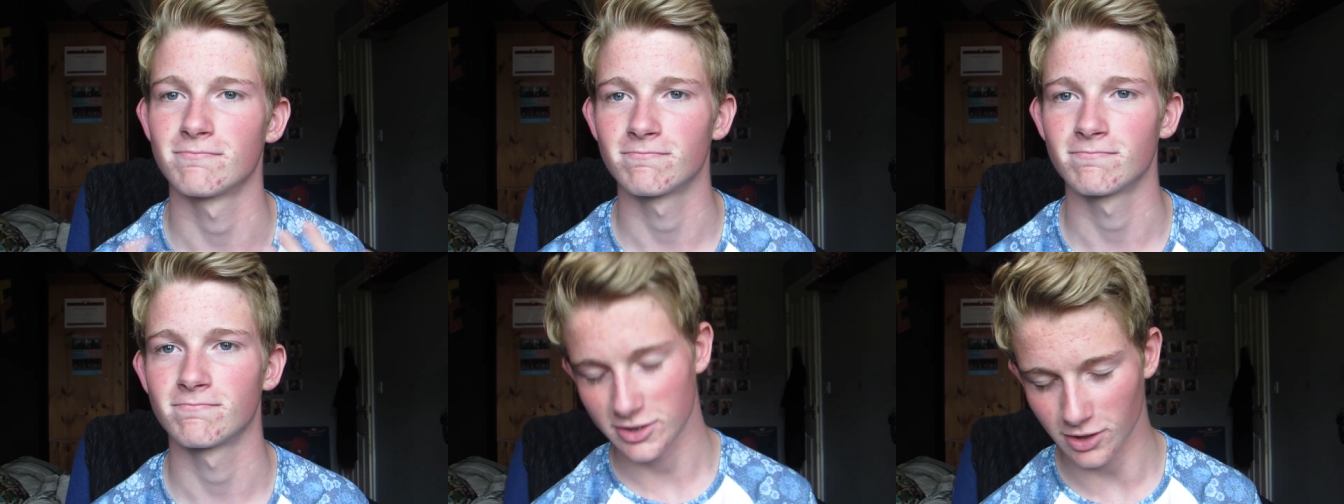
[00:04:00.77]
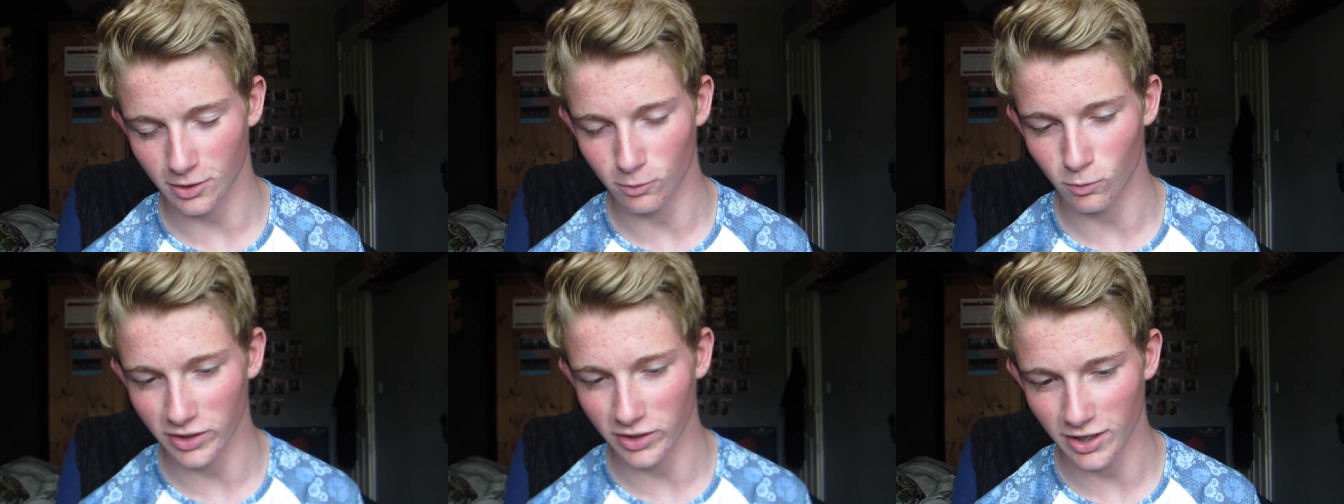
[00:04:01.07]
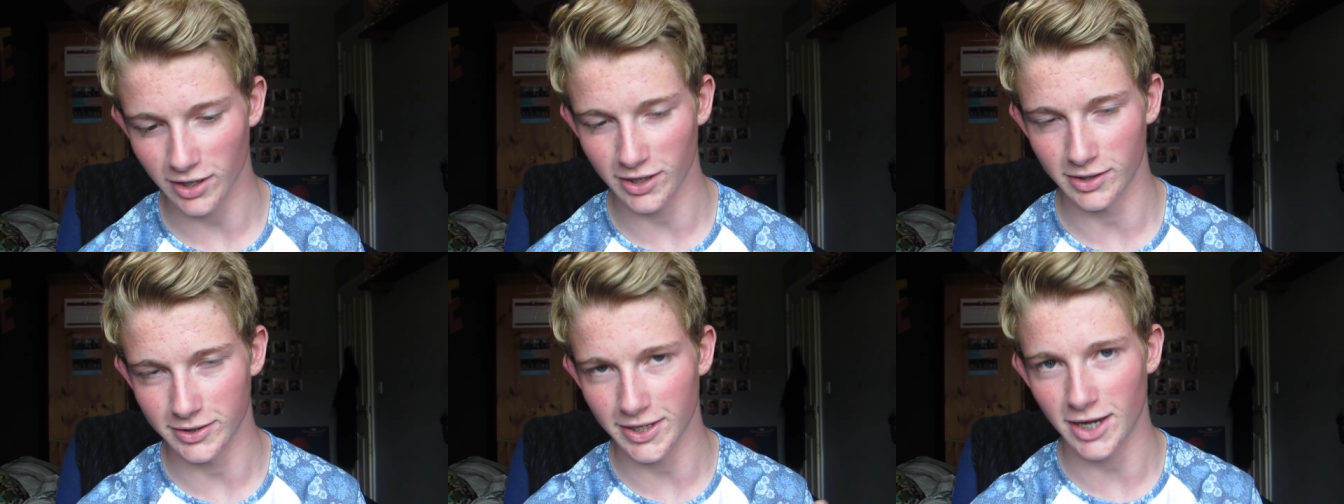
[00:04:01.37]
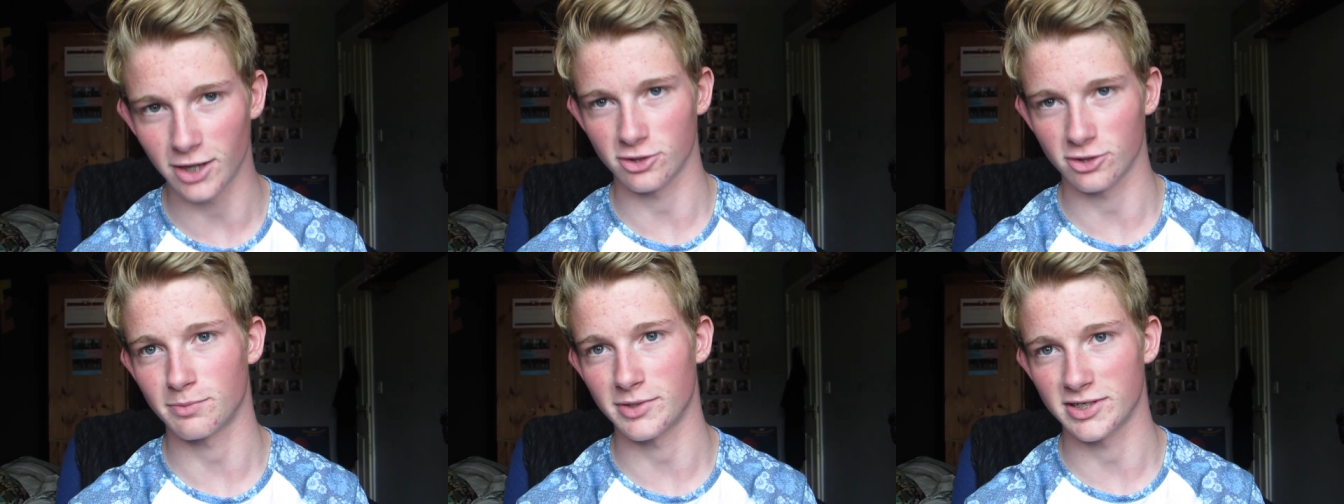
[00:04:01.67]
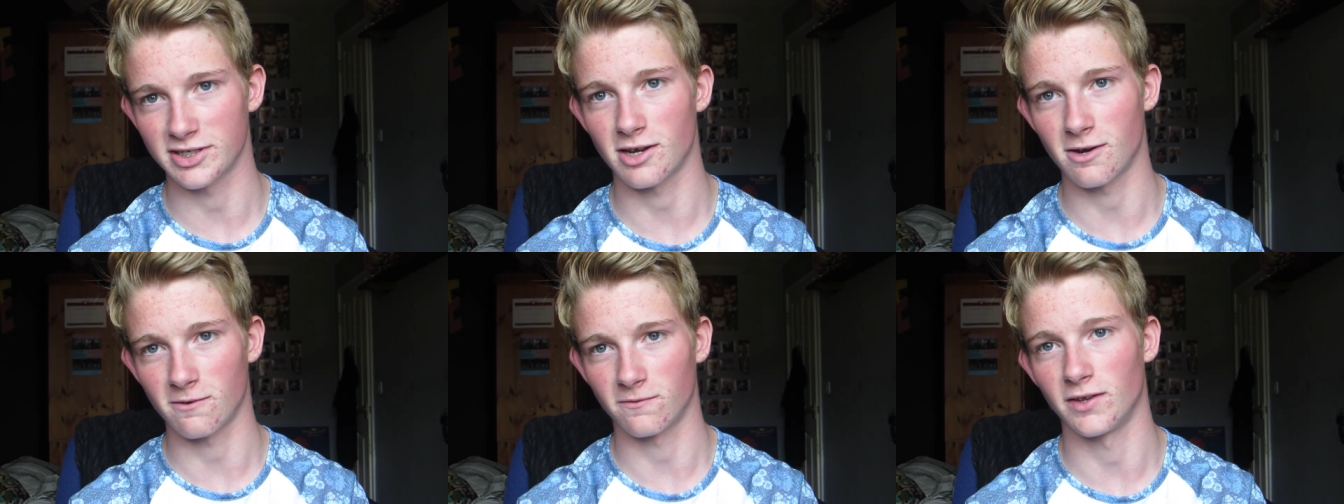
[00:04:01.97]
It's like when I announce
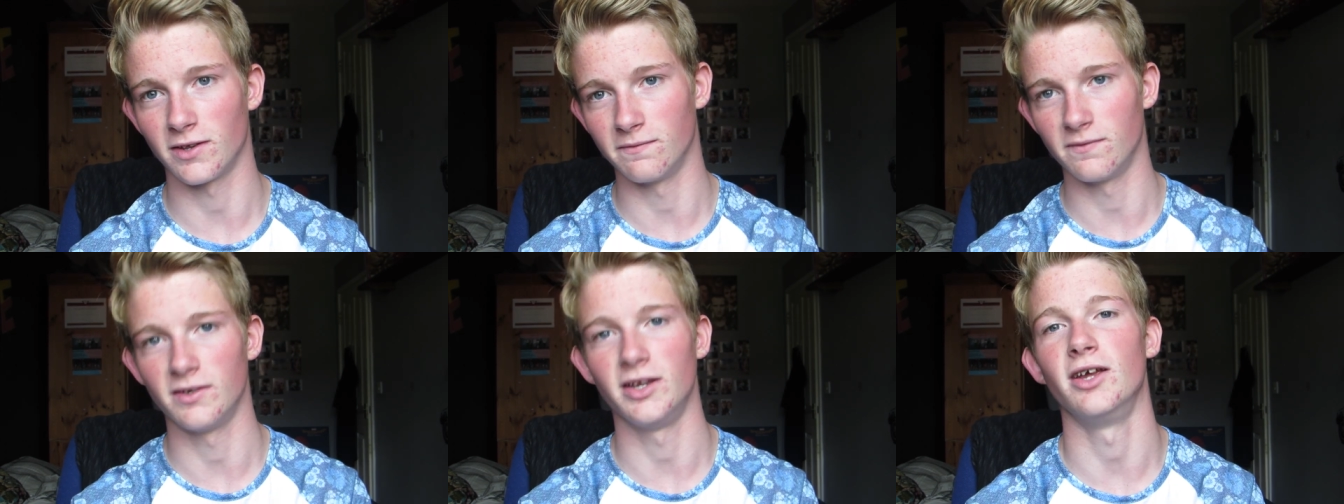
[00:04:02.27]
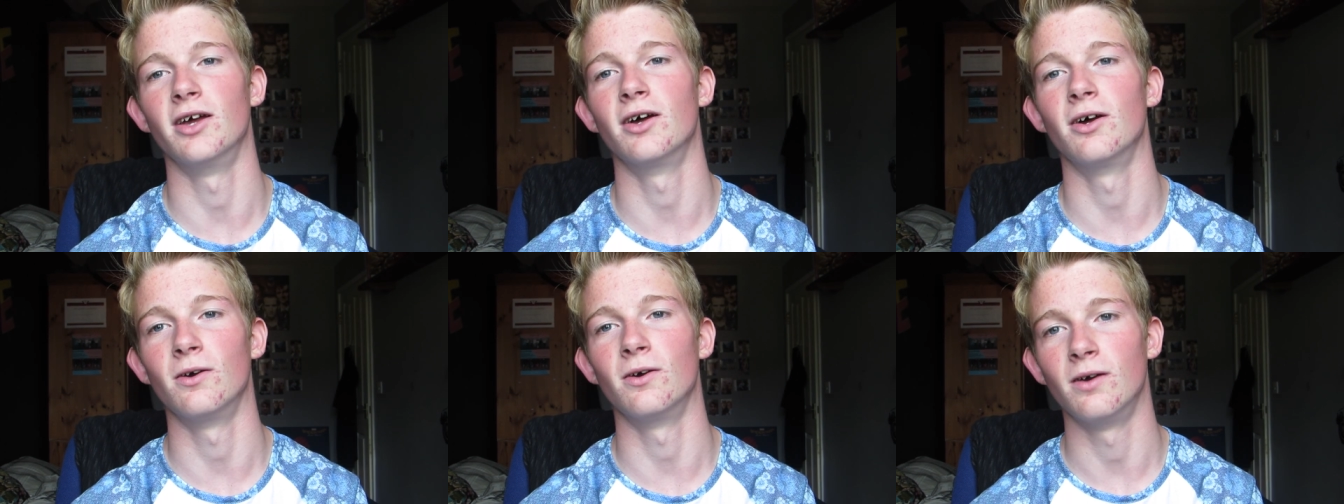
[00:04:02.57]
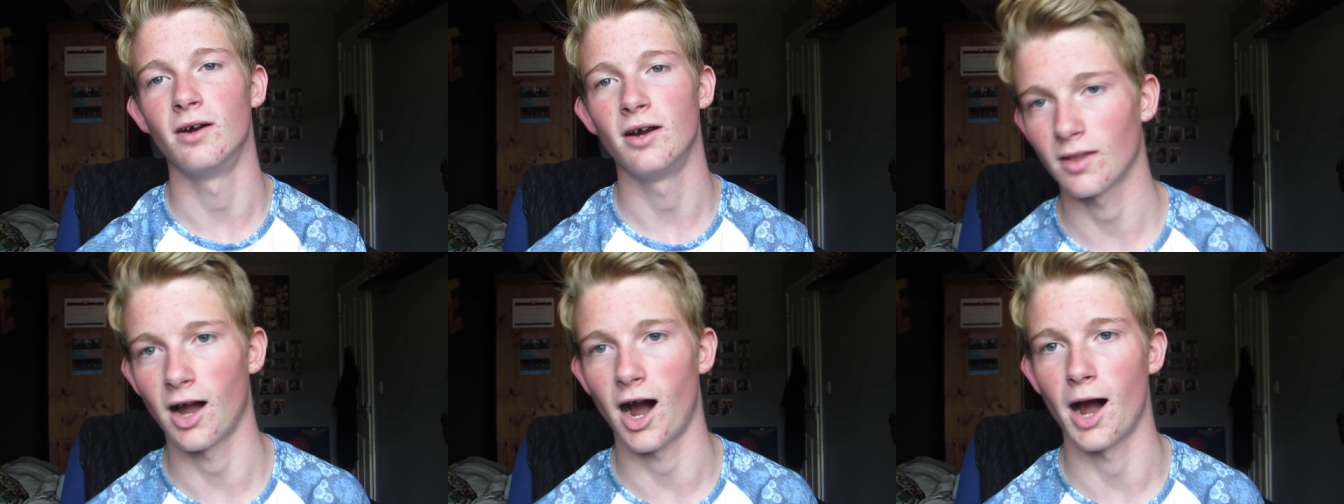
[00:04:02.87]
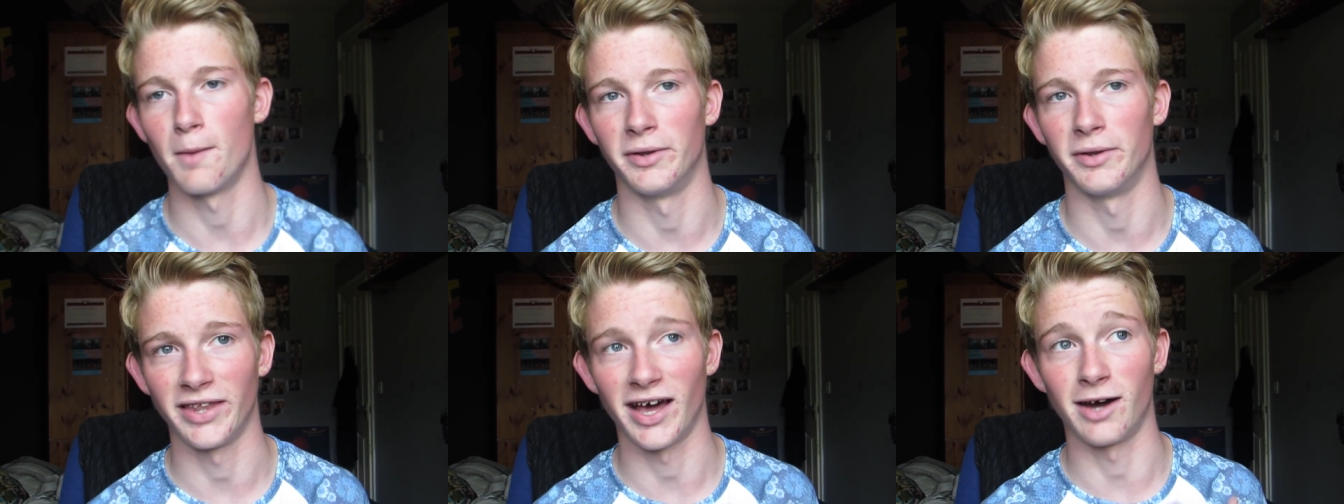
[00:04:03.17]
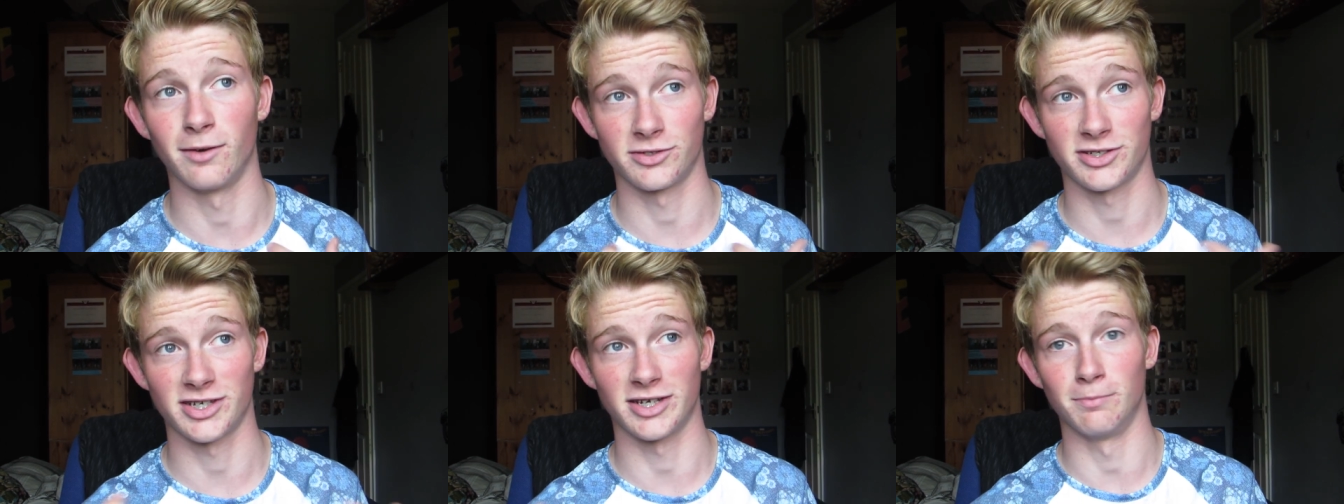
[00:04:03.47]
myself in the video, I'm
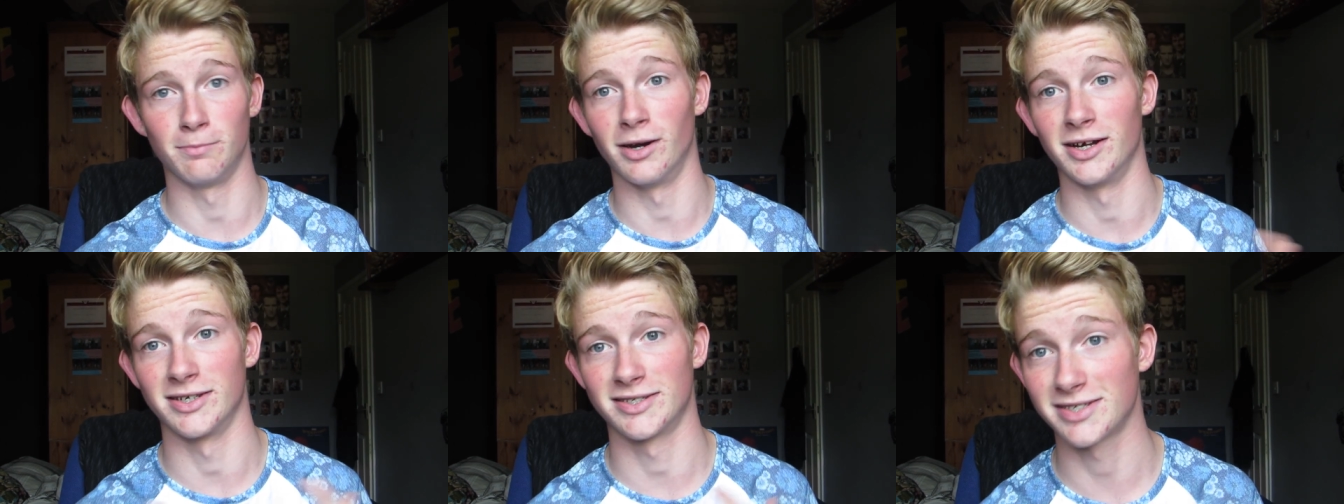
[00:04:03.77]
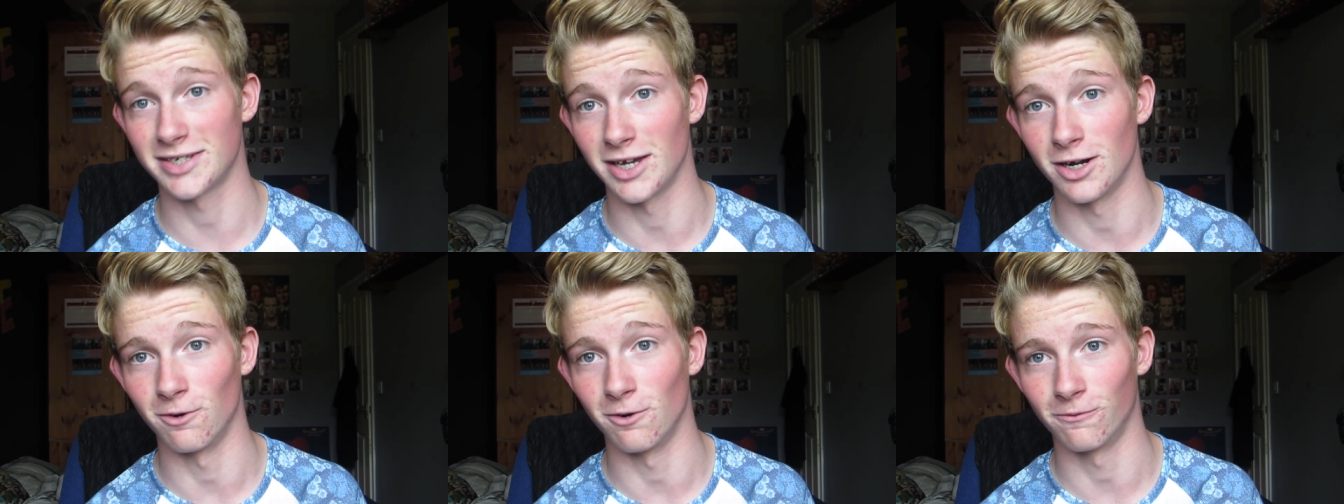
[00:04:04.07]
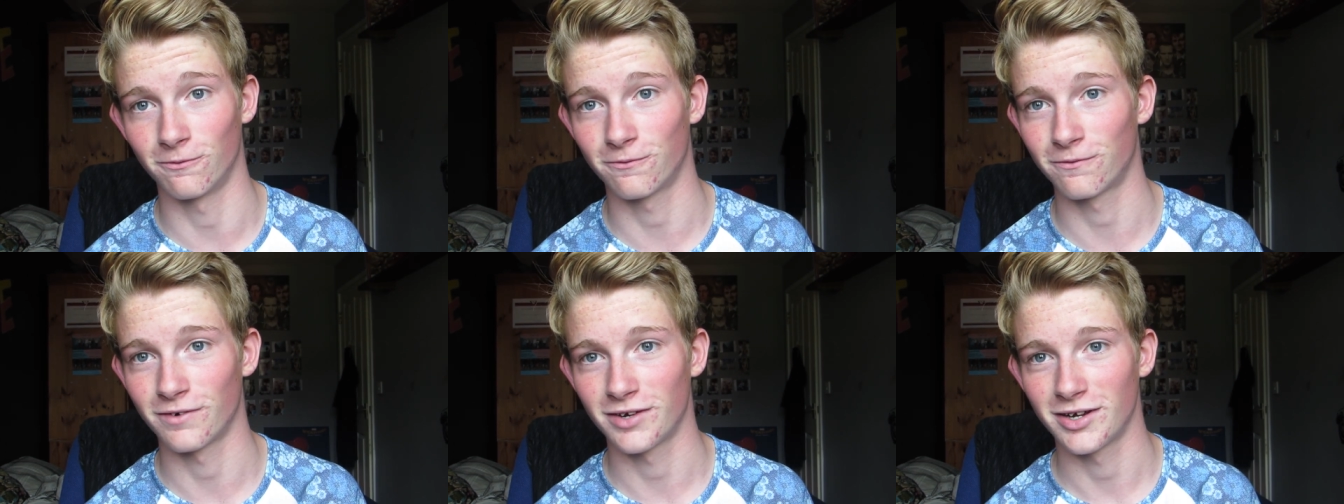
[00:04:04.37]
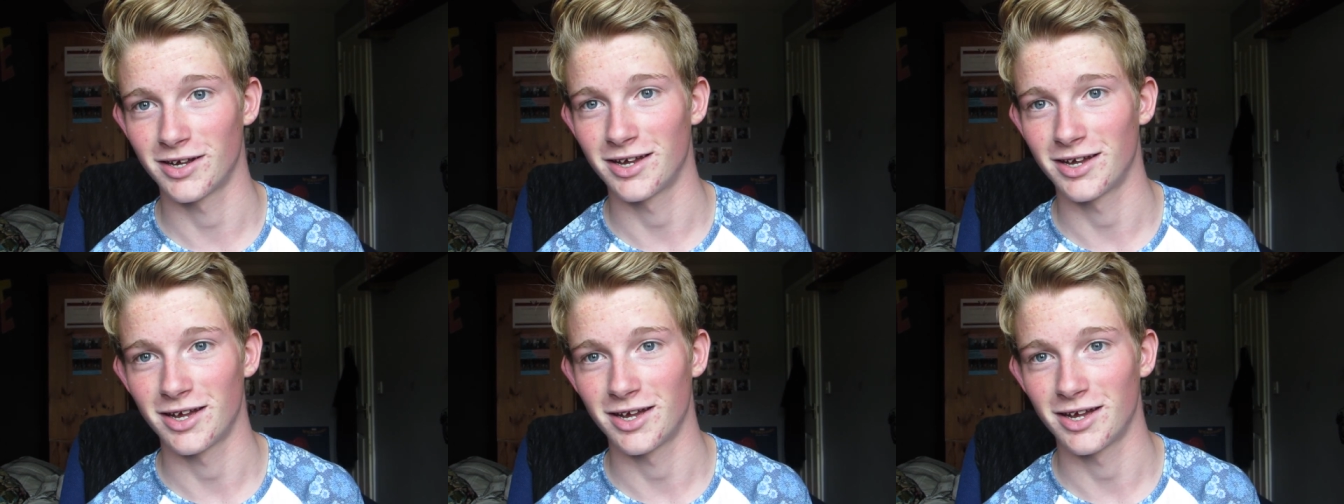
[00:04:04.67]
announcing myself,